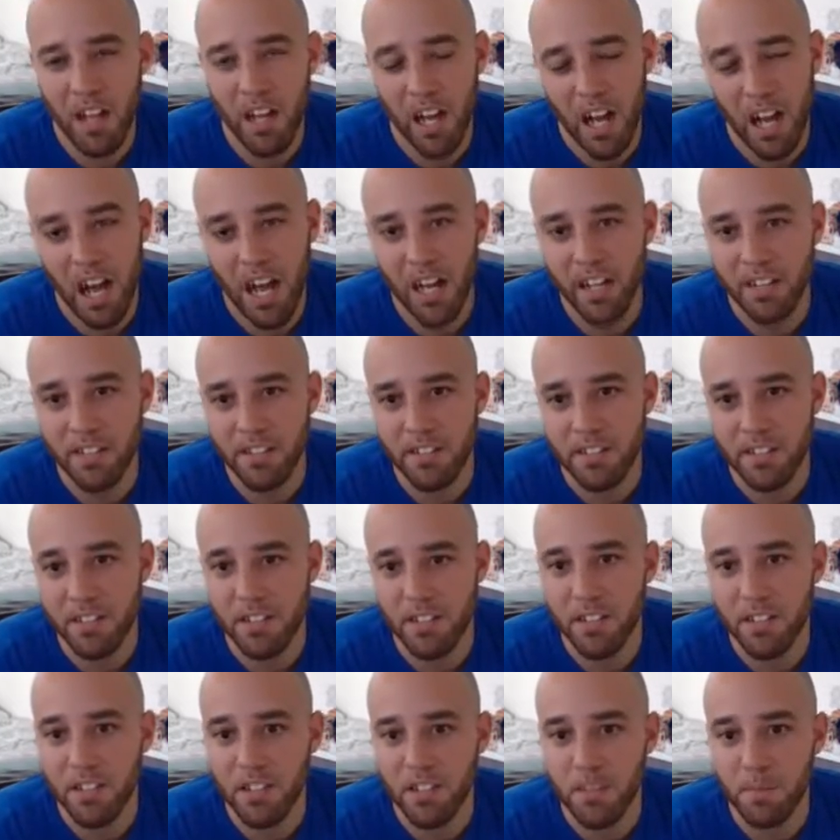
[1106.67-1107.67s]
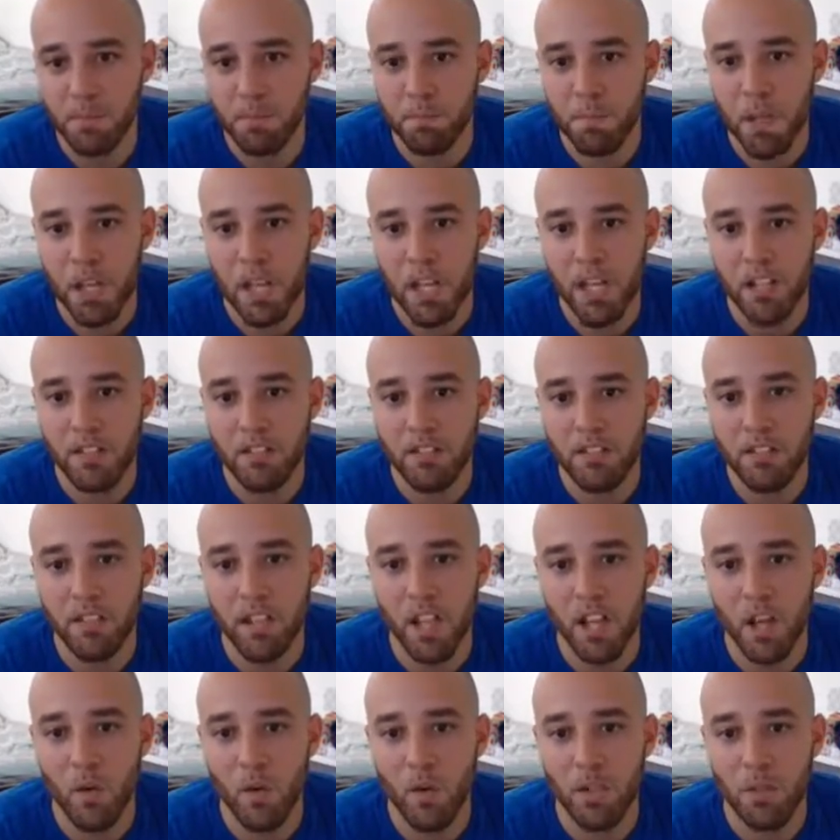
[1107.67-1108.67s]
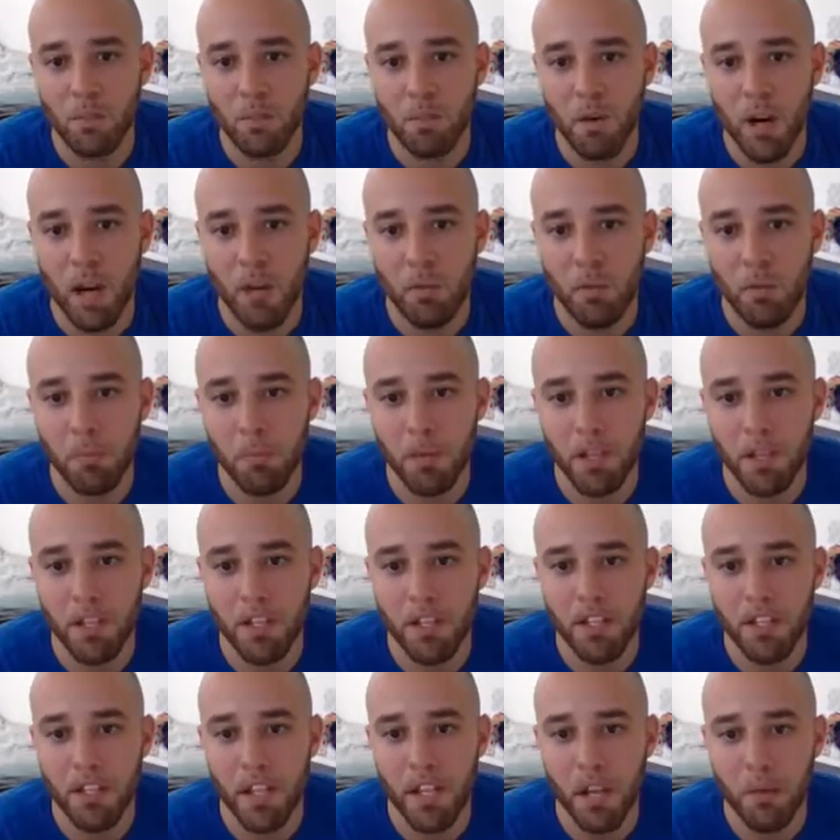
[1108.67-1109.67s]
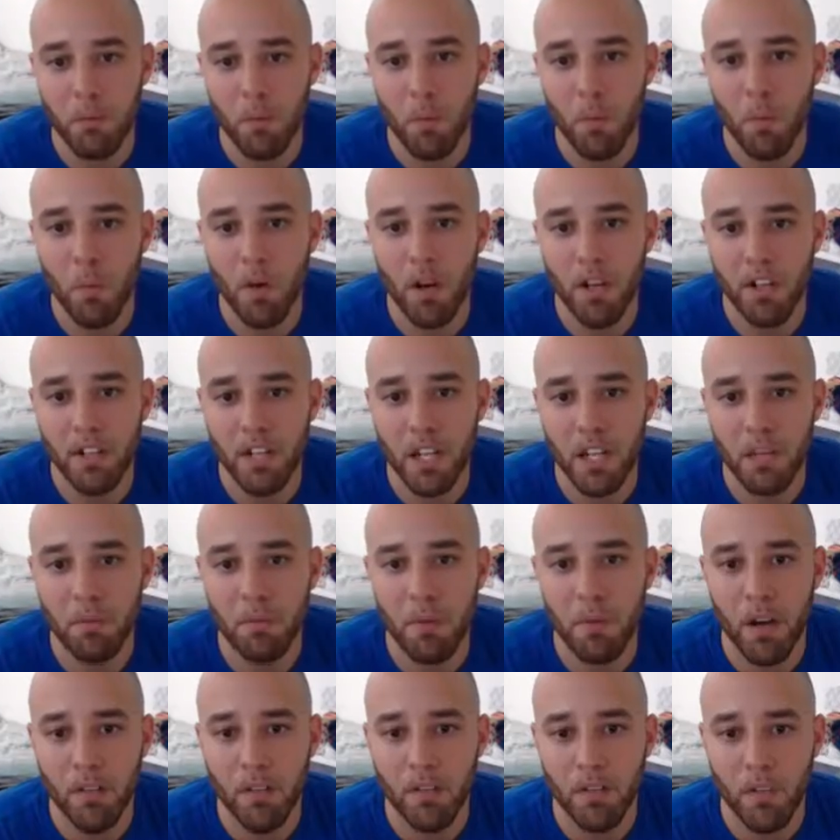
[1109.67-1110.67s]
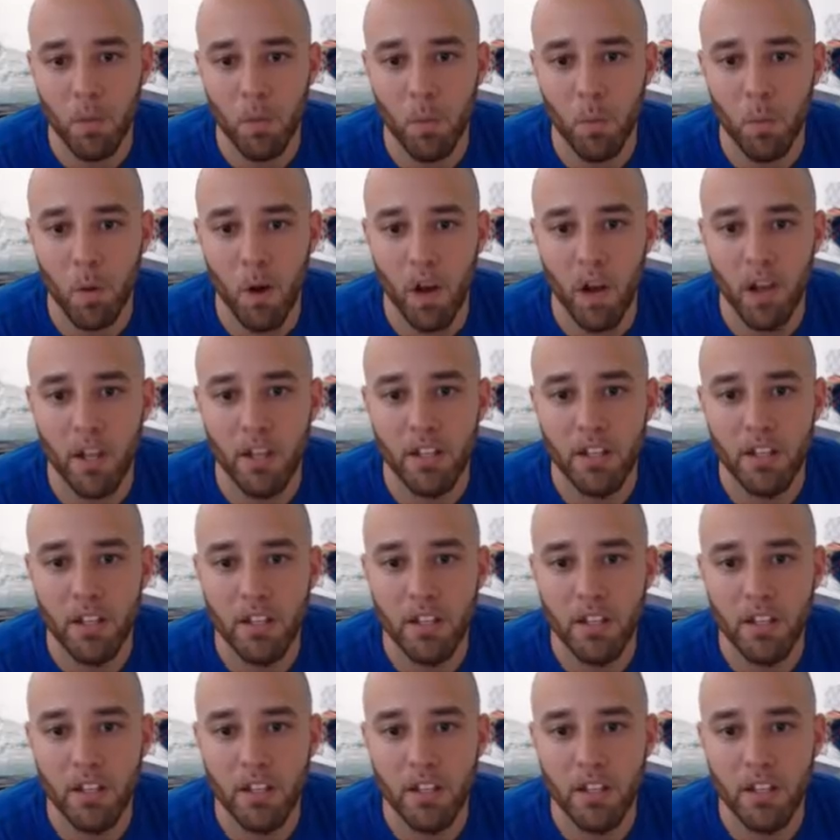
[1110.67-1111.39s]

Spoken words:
honestly, the speed slow is probably the #1 debuff you want.